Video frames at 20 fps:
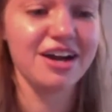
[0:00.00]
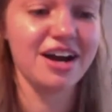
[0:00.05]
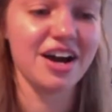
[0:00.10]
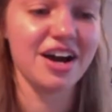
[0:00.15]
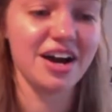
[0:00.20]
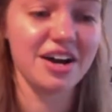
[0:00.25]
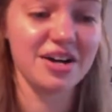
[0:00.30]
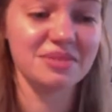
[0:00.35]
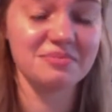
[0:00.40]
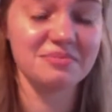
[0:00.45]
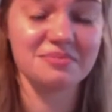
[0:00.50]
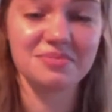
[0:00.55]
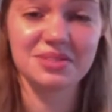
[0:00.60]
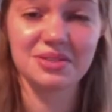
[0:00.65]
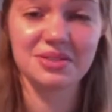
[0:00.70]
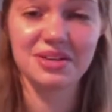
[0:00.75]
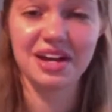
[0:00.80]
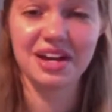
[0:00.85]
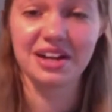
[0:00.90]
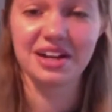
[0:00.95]
So
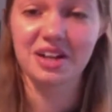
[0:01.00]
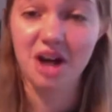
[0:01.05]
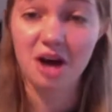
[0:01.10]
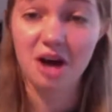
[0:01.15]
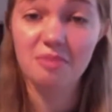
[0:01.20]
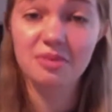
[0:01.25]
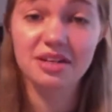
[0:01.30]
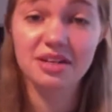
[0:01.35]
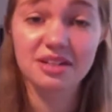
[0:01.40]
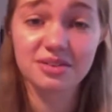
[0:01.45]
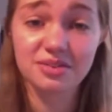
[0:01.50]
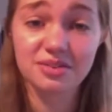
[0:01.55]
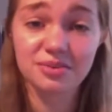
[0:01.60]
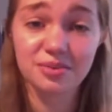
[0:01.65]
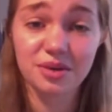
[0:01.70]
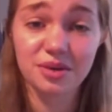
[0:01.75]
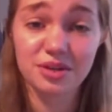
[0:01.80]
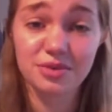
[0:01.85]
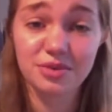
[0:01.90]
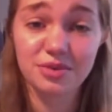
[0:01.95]
yeah, comment
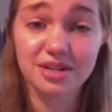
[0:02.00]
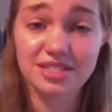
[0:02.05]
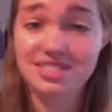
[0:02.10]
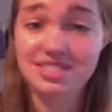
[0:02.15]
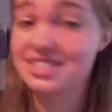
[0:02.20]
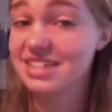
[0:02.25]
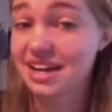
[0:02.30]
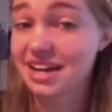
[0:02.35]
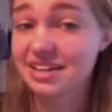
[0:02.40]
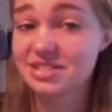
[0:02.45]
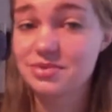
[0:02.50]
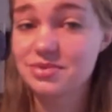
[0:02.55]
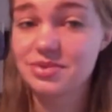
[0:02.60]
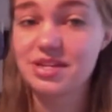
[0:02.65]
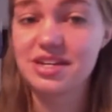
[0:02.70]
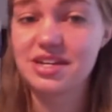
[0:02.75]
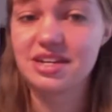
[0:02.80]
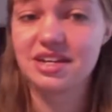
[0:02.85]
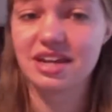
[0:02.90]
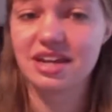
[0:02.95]
what you want to see next
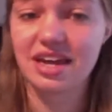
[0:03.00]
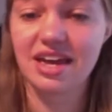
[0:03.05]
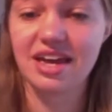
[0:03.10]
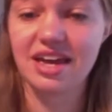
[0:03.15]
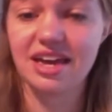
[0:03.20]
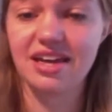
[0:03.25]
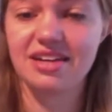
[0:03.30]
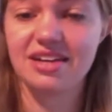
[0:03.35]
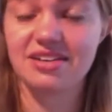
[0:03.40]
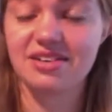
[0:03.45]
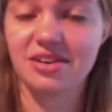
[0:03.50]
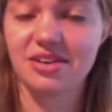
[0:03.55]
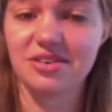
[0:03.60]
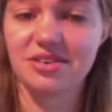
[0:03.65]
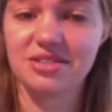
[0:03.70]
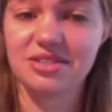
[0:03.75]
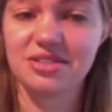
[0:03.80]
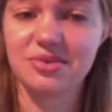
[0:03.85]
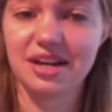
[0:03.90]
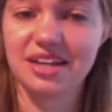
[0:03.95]
week, and I'll
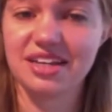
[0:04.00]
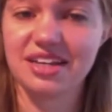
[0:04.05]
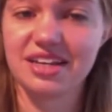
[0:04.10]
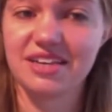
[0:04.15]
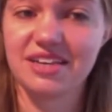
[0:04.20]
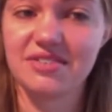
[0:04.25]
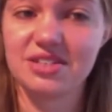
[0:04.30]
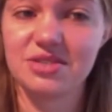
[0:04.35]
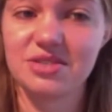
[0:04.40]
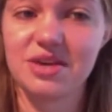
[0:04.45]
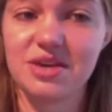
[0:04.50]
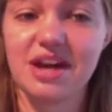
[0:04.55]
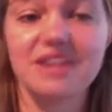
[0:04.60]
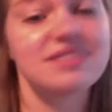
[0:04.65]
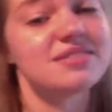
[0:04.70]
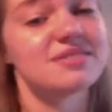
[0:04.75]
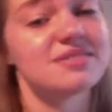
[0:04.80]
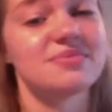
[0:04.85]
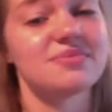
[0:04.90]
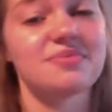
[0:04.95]
see what I can get you
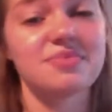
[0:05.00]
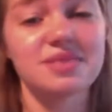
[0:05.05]
guys.